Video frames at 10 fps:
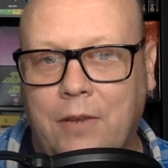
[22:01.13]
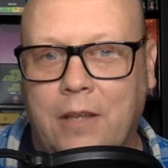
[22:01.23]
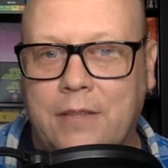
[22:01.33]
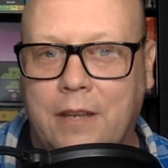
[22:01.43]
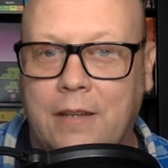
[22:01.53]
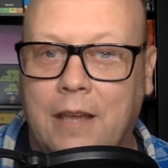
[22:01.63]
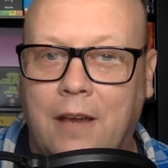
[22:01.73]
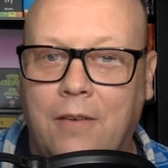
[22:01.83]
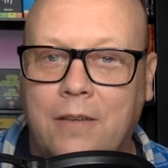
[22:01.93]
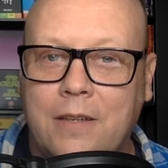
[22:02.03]
very excited
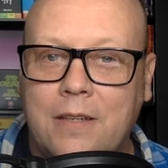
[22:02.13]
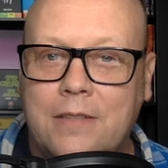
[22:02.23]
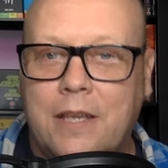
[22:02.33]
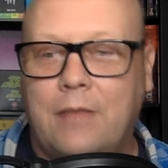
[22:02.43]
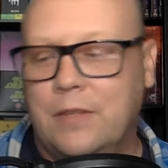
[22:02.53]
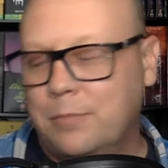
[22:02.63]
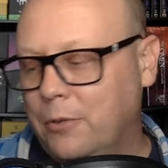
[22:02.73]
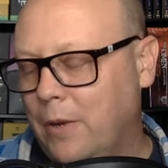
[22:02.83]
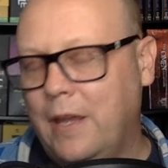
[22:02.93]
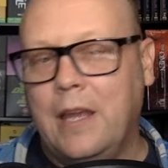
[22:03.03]
now to have this
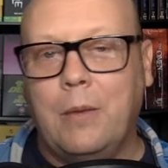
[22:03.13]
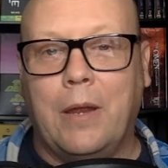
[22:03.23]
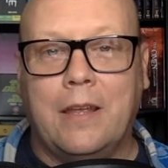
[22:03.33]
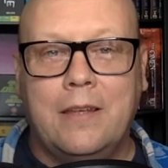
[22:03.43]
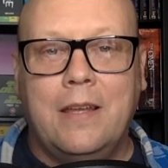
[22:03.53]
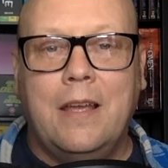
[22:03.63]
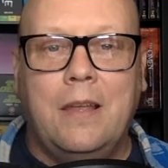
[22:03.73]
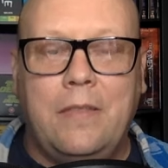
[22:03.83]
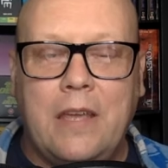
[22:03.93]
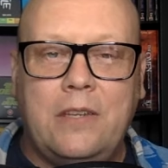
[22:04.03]
Blu-ray. Anyway,
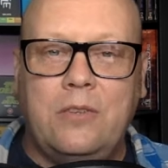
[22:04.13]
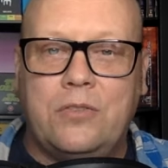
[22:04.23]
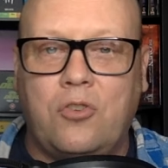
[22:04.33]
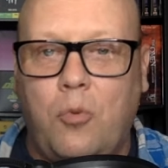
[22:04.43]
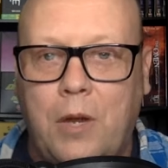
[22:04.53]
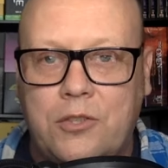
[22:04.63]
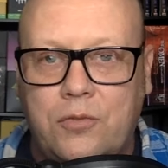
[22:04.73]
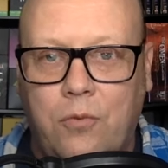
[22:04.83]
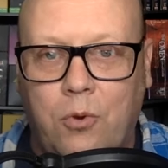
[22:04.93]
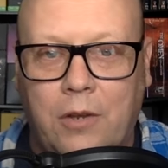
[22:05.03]
thank you so much
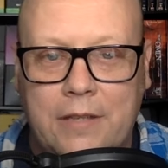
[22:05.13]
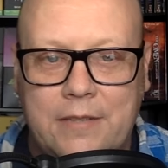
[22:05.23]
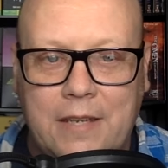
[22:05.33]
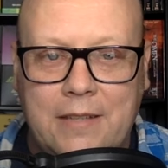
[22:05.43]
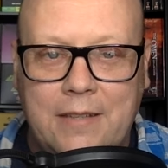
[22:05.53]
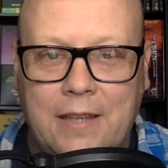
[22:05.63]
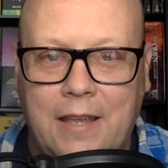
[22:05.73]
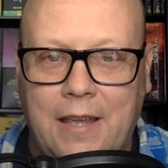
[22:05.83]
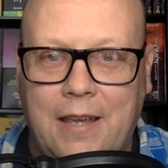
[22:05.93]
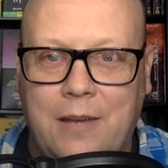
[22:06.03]
for listening
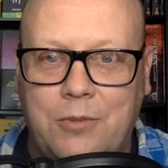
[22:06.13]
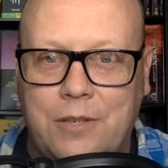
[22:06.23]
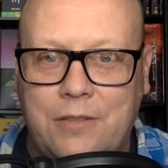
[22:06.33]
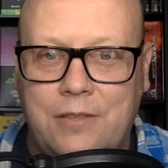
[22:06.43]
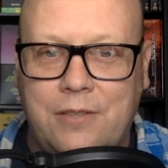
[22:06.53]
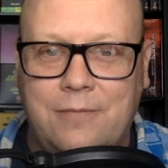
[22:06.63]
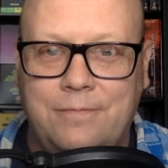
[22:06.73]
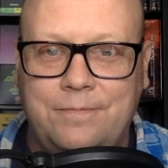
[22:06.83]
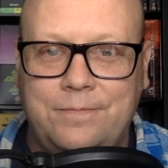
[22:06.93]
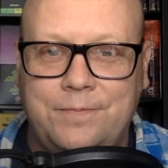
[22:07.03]
and I will talk to you soon.
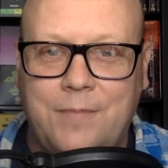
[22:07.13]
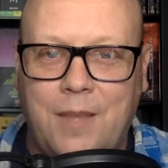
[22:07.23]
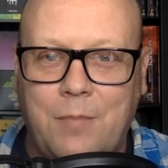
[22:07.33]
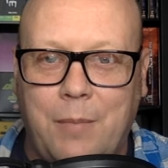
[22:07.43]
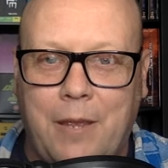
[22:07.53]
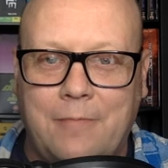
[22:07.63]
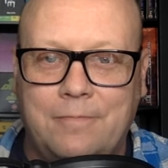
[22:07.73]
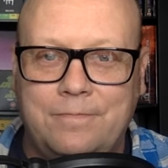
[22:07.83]
Bye-bye.